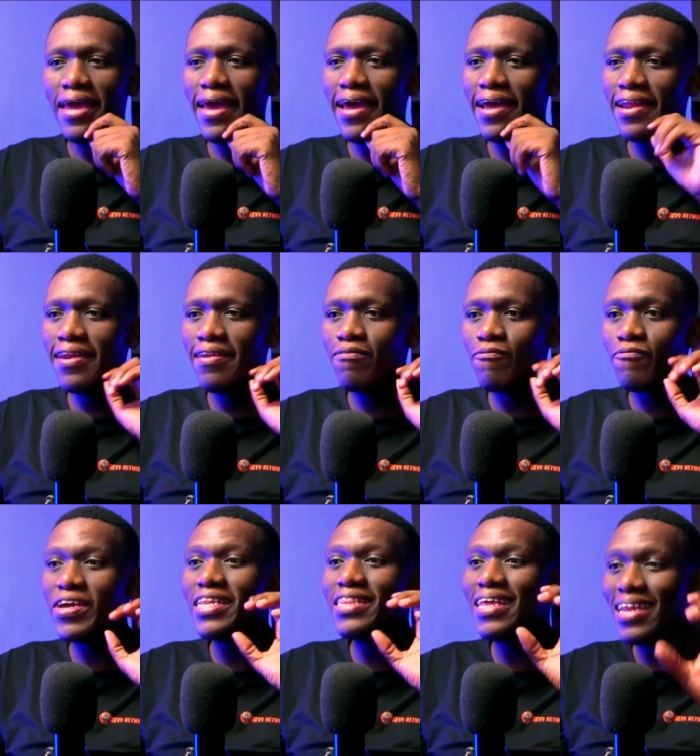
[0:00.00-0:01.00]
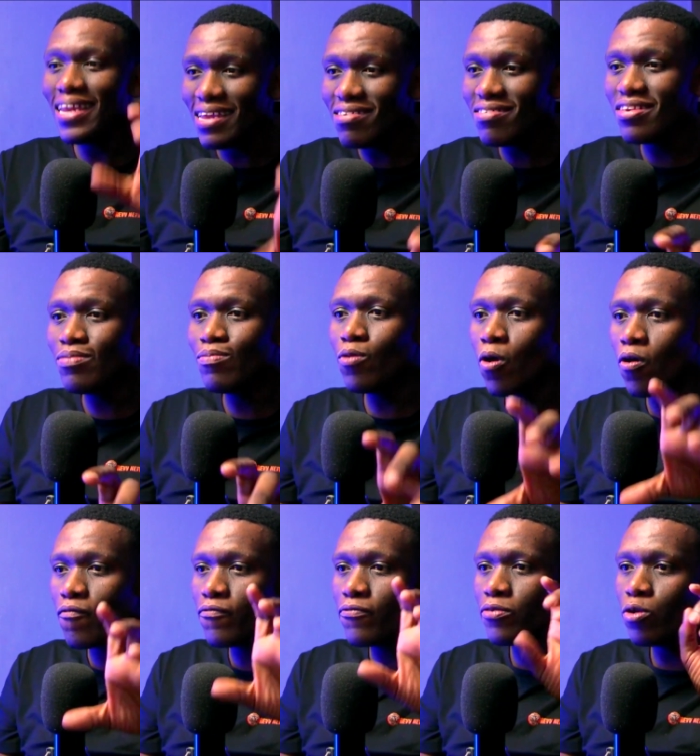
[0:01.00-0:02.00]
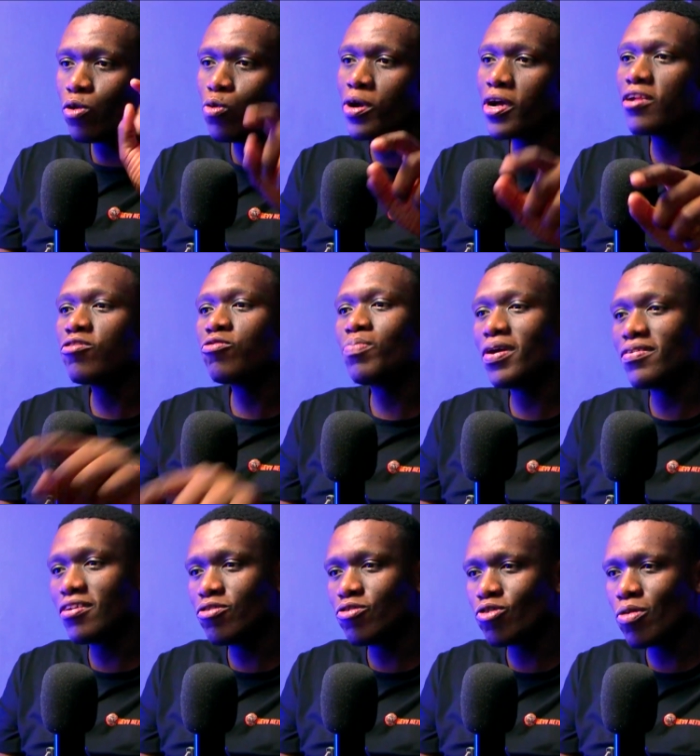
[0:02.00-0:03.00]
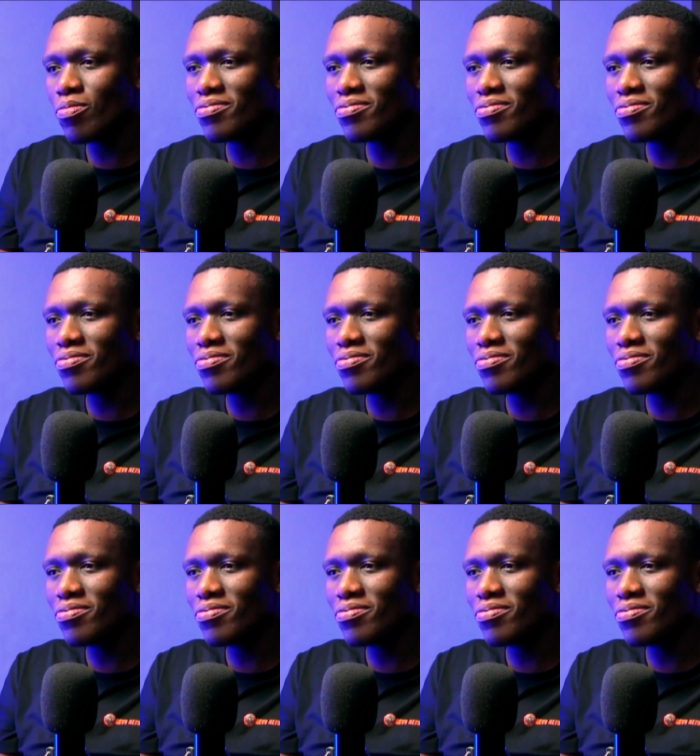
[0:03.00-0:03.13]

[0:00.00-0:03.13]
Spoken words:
and vandalism of local spaza shops